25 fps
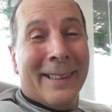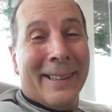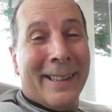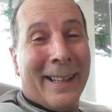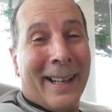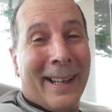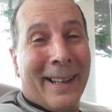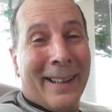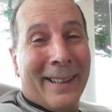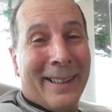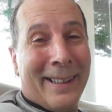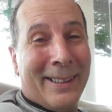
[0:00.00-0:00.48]

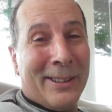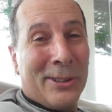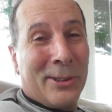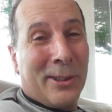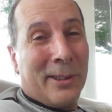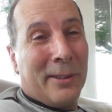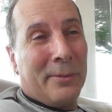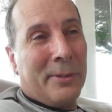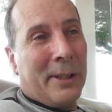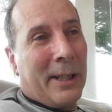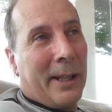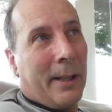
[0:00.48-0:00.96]
and
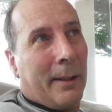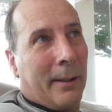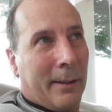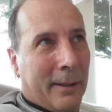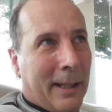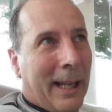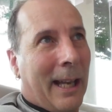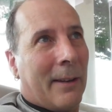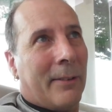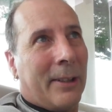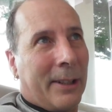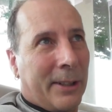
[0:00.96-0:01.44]
sort of
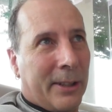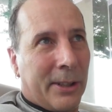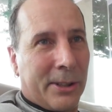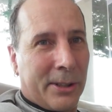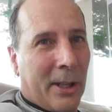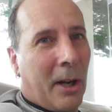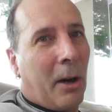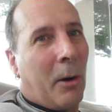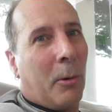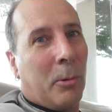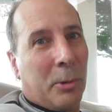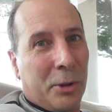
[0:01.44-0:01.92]
having
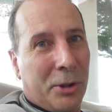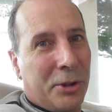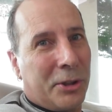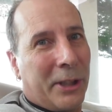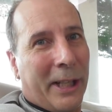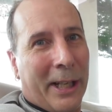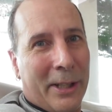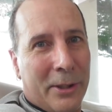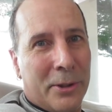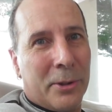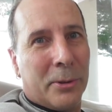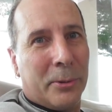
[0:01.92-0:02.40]
this whole
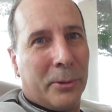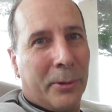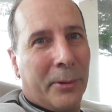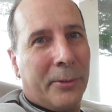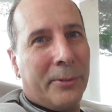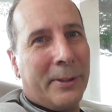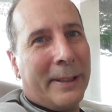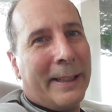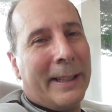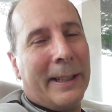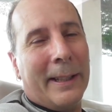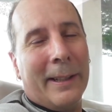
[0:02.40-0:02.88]
schedule
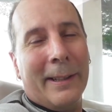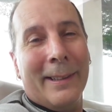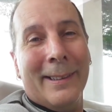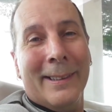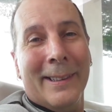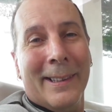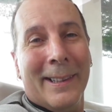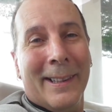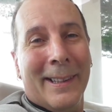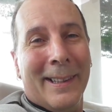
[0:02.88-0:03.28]
thing